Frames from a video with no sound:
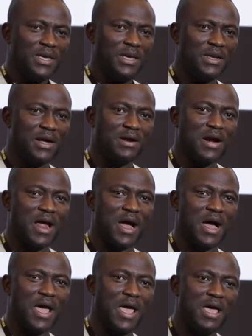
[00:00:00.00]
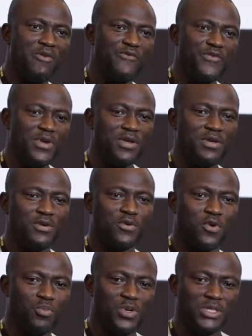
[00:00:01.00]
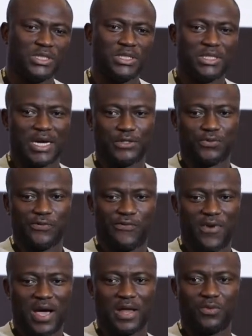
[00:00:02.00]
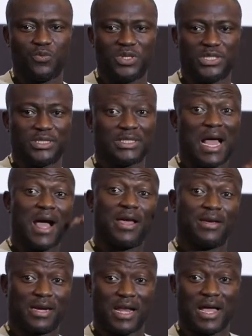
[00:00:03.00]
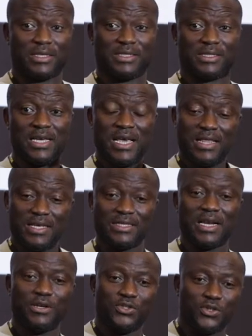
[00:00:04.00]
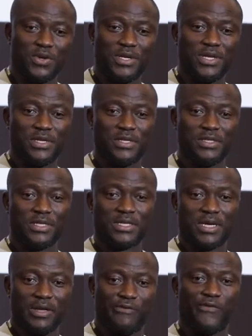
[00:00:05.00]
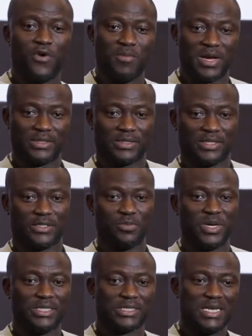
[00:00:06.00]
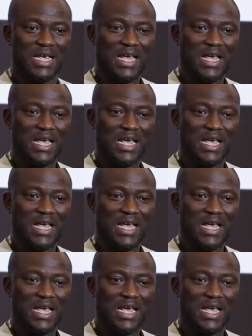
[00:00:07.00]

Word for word: in Accra, every community that you find, which is high class, there's an adjoining informal settlement.